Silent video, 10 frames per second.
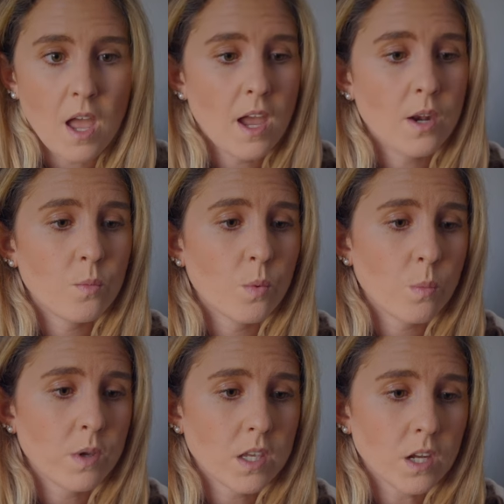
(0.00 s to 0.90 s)
And
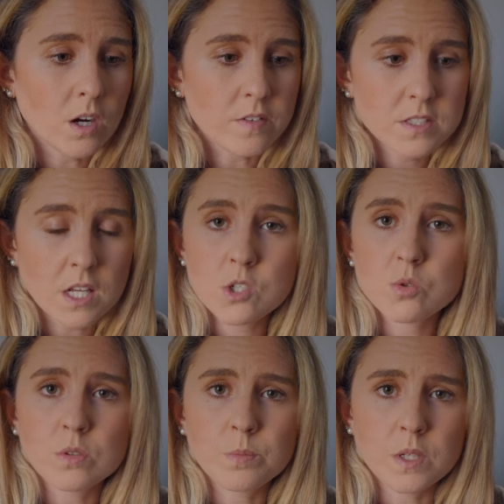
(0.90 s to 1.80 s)
when we hear of
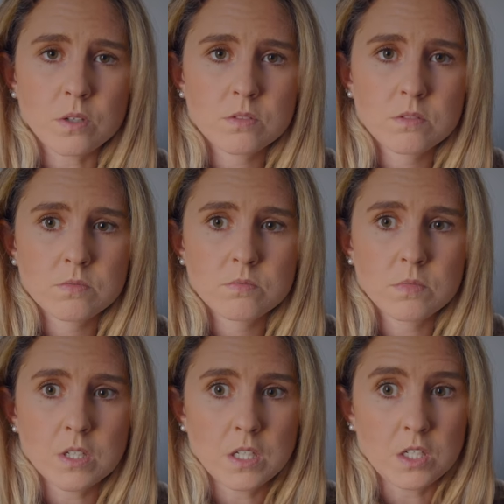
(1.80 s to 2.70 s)
sexual abuse
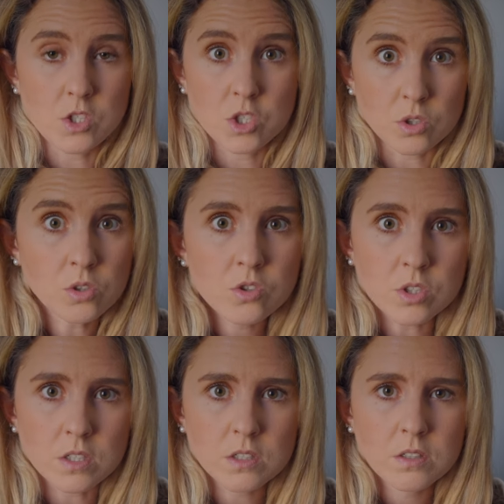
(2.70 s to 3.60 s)
in
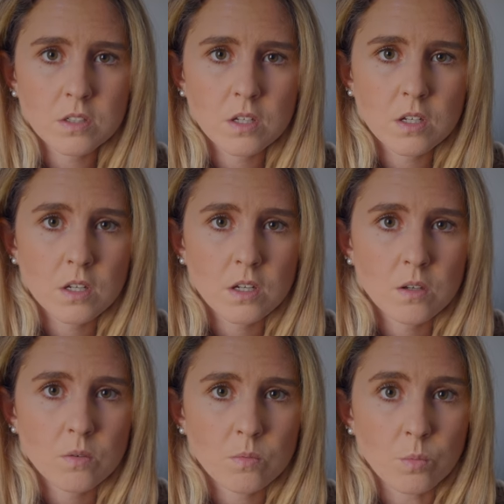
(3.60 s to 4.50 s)
children,
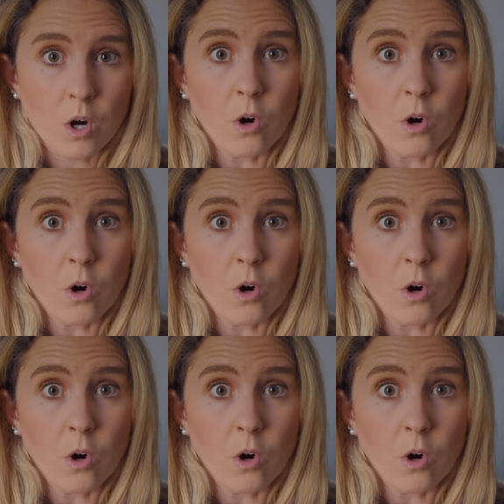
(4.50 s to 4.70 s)
we're